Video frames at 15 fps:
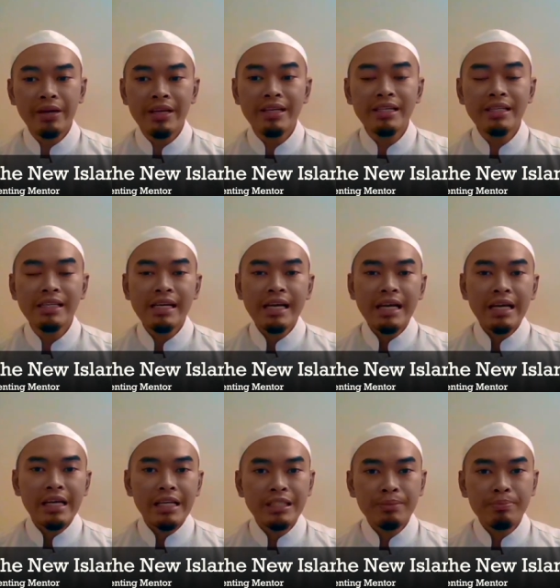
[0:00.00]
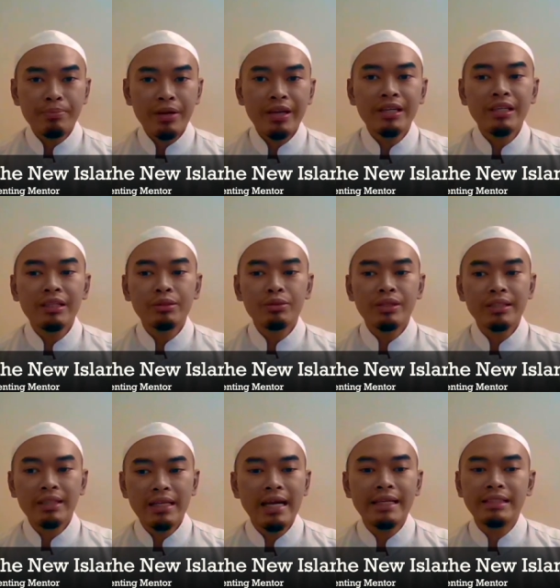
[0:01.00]
prayer is prayer during
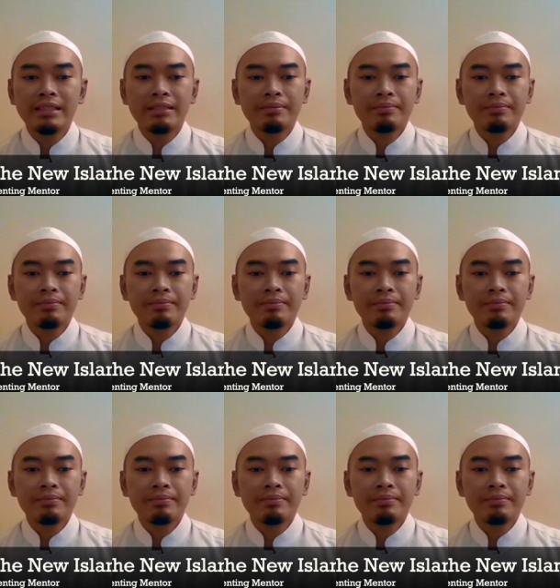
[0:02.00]
the night.